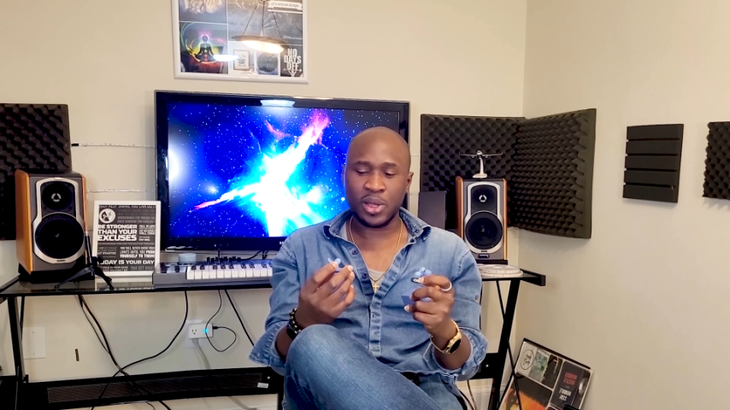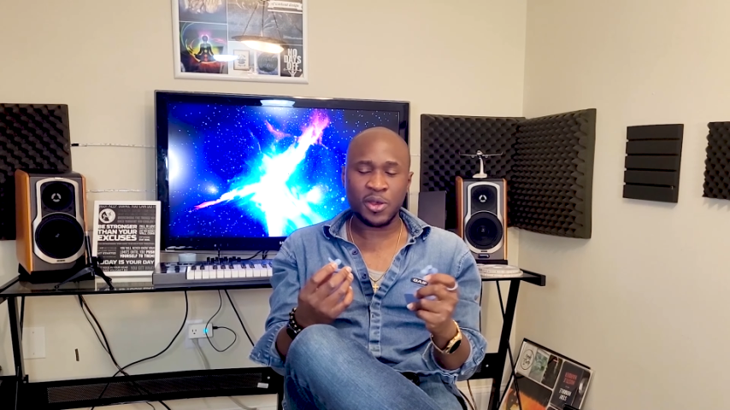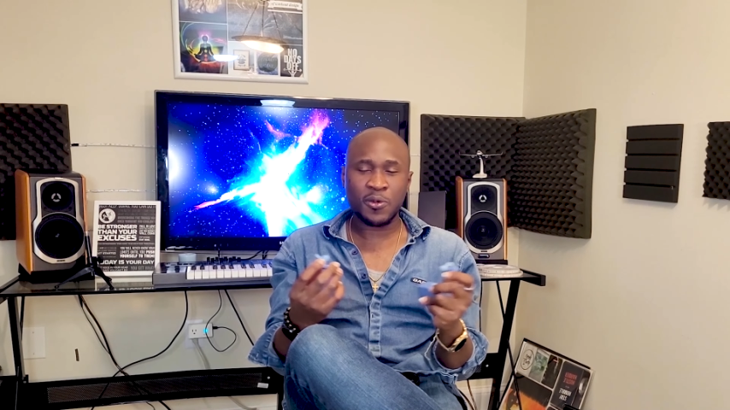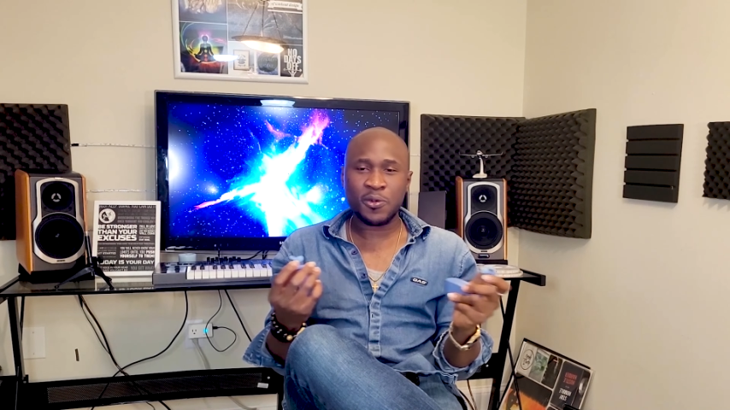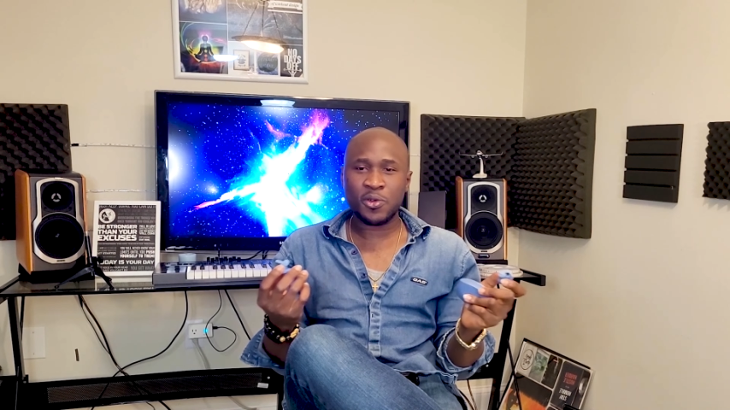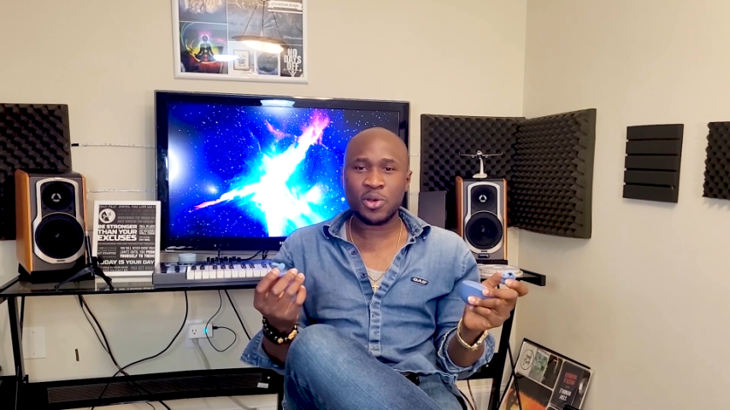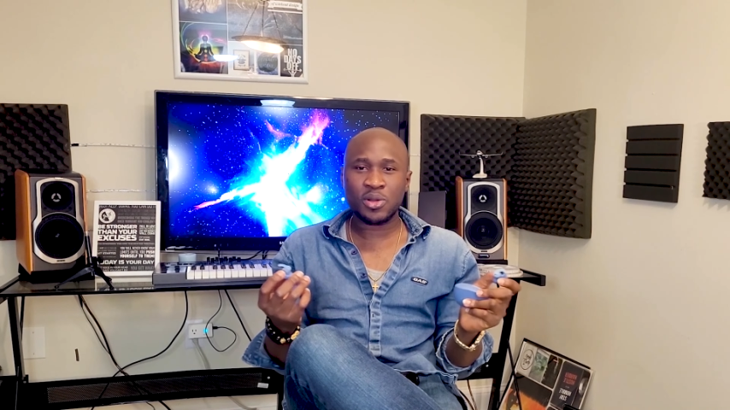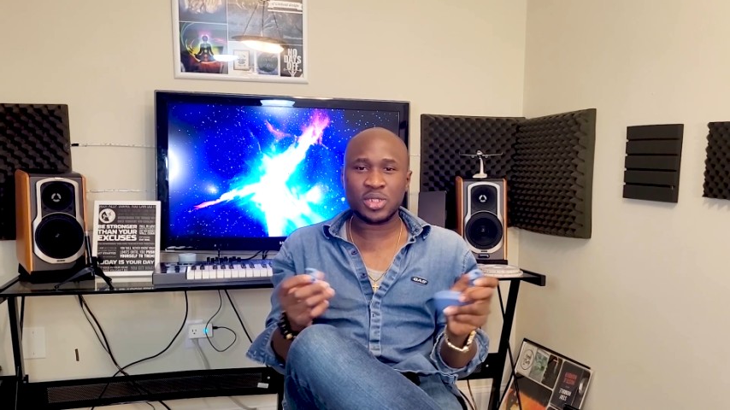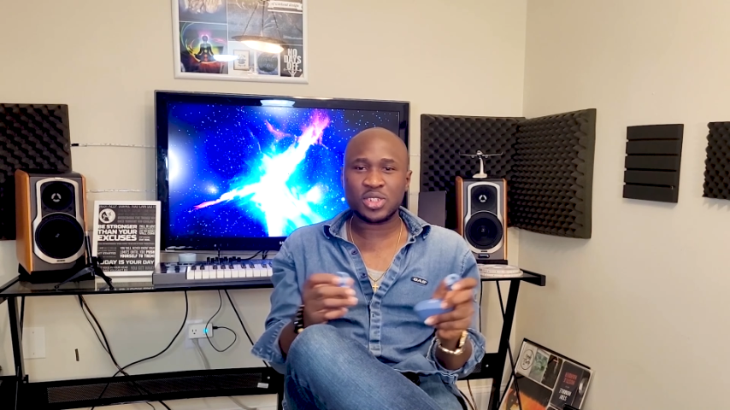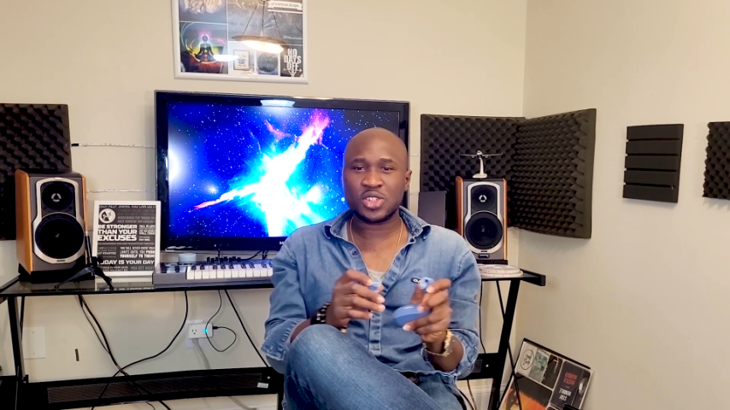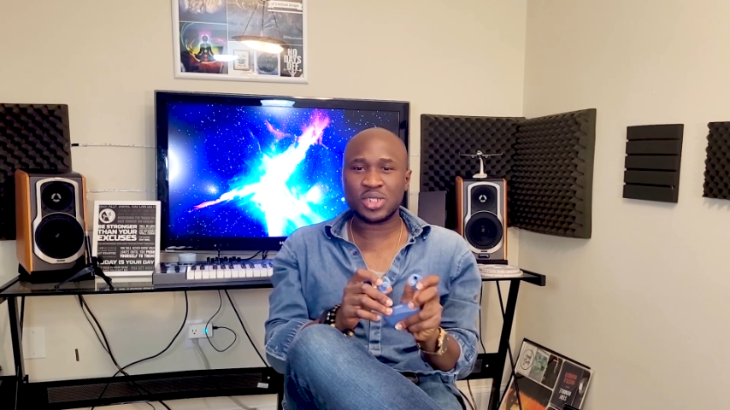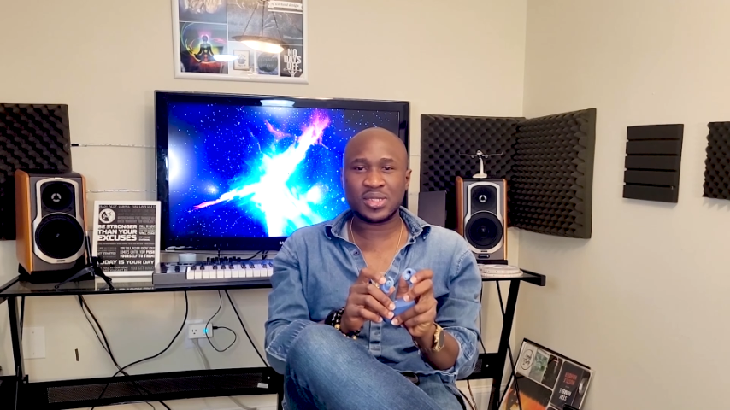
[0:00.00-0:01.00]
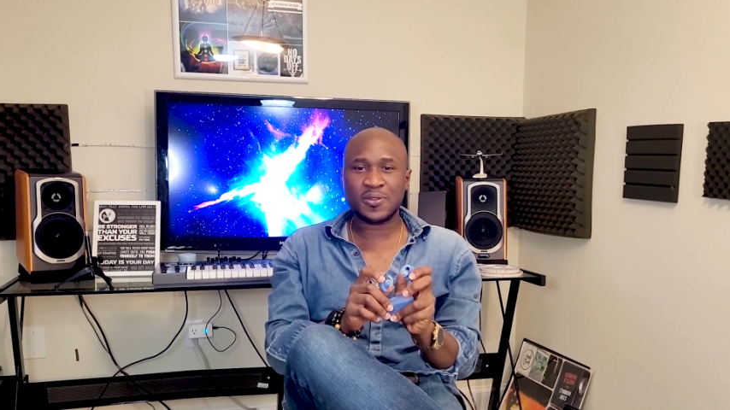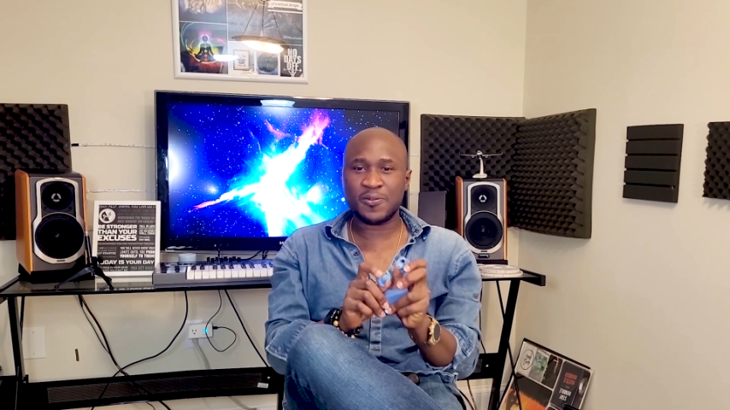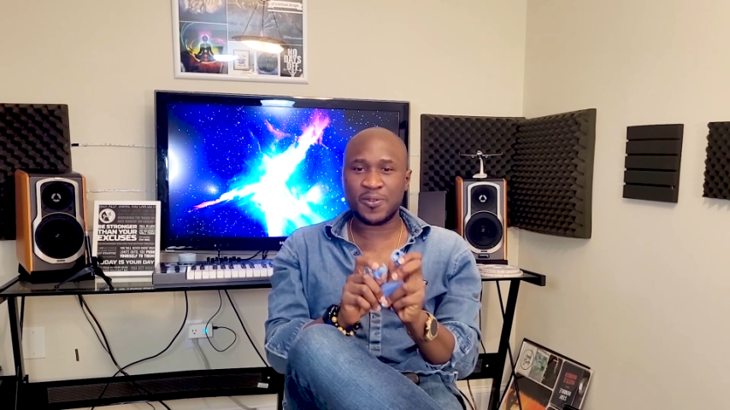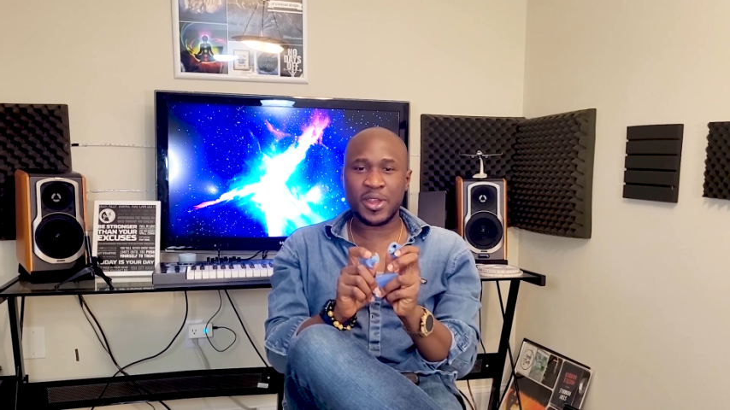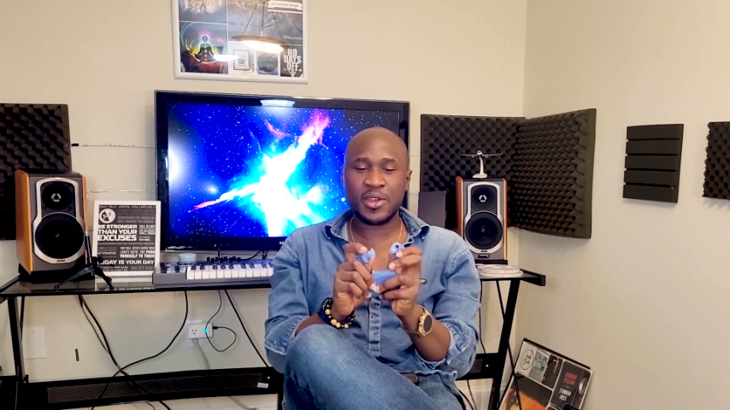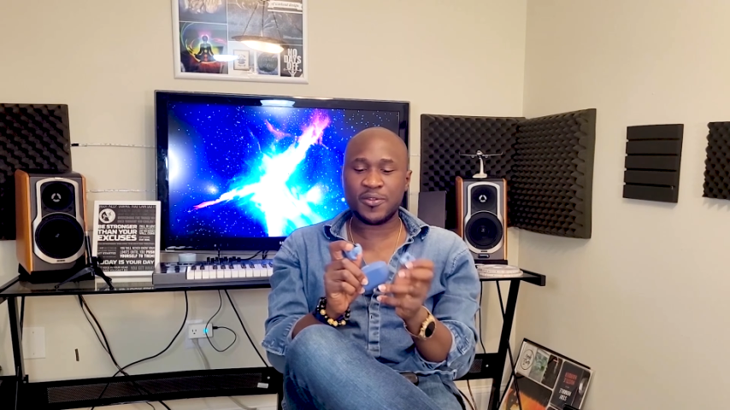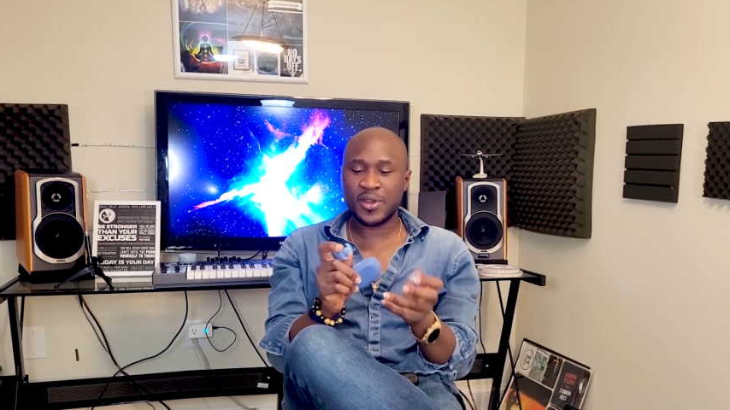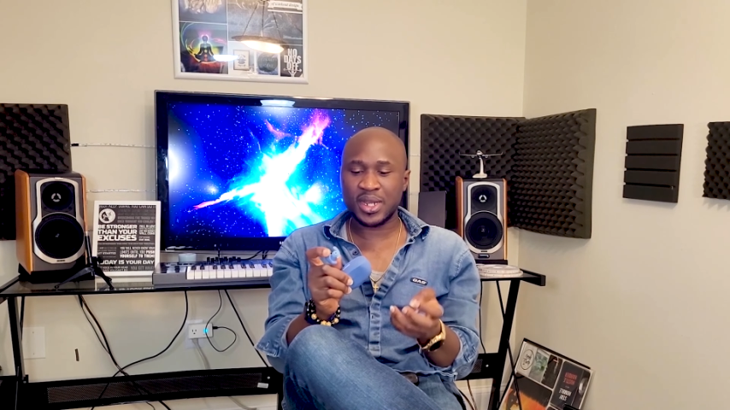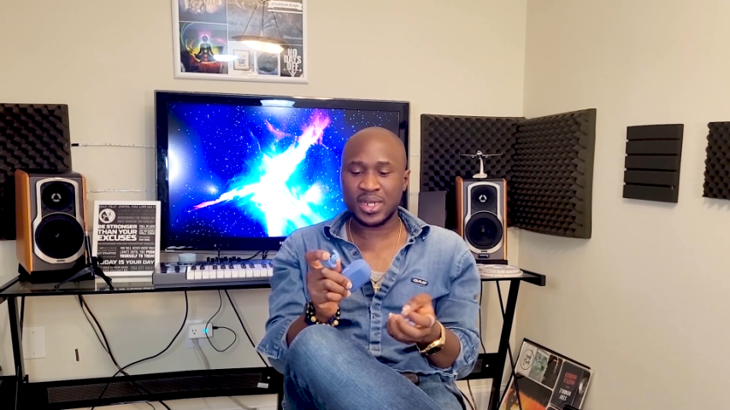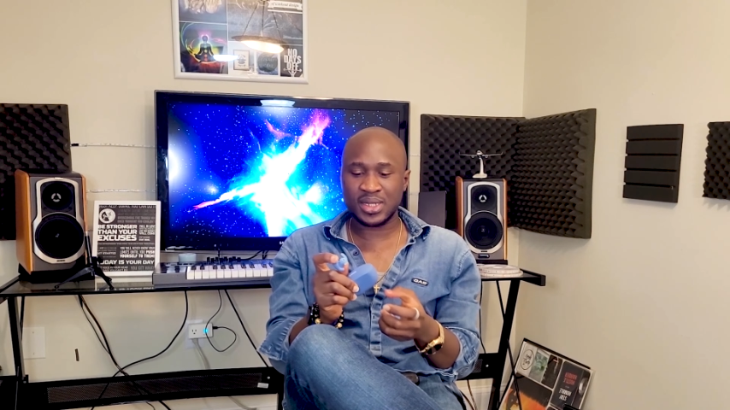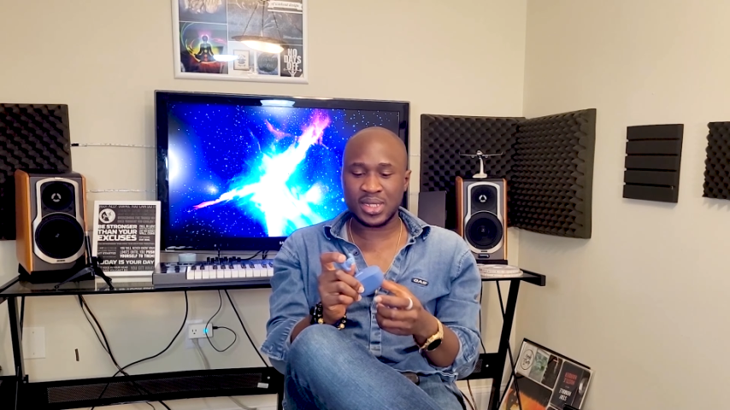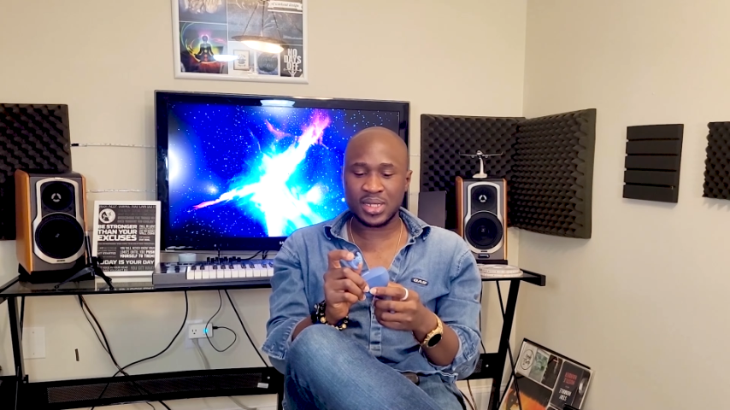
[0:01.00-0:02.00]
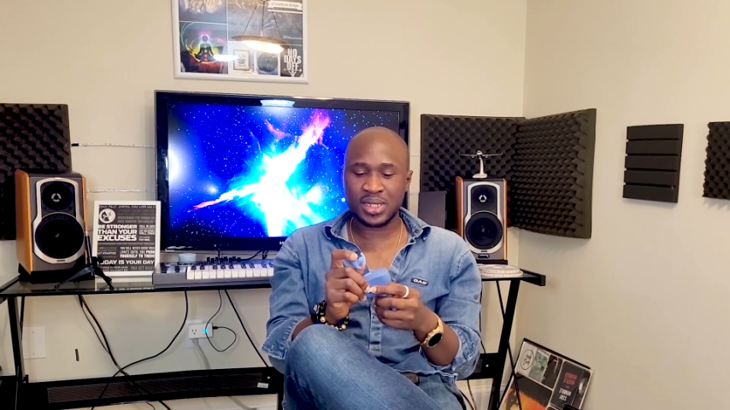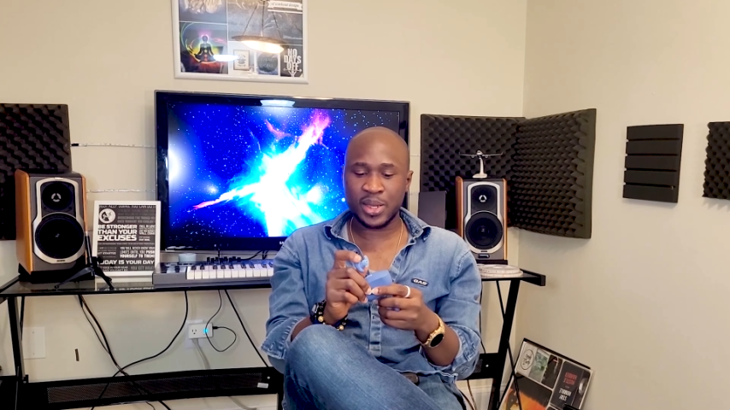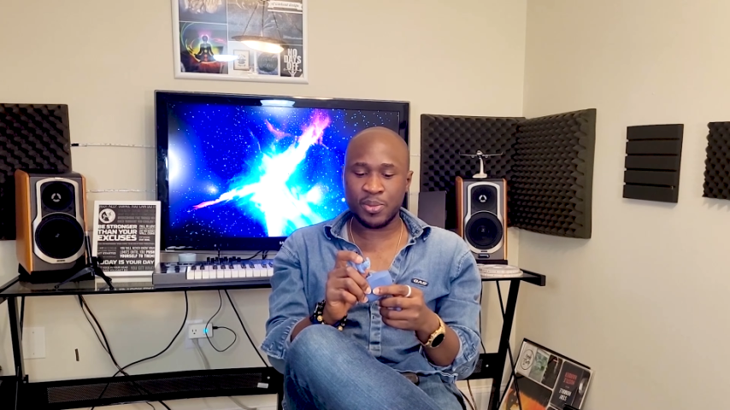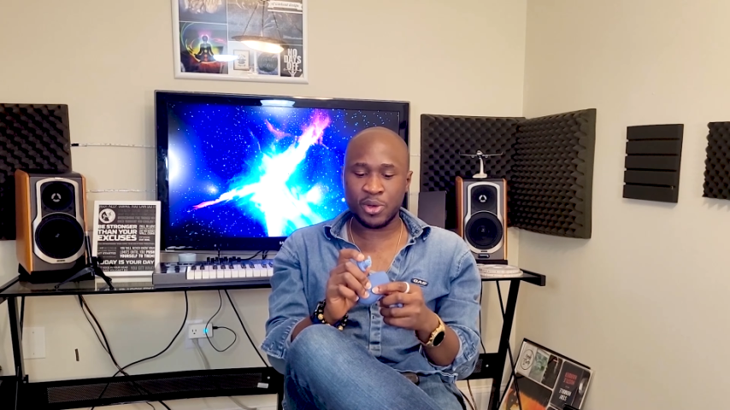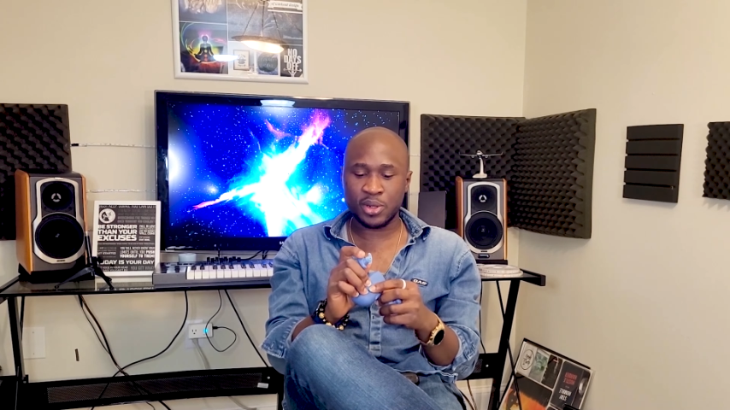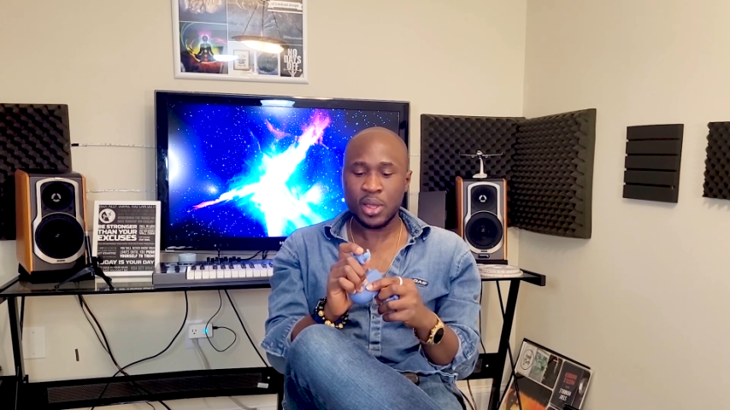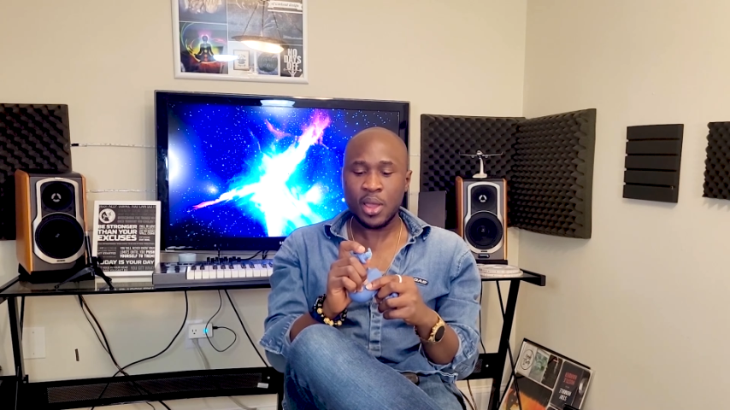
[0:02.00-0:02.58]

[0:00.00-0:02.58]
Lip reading: and overall it's just a very decent earbud.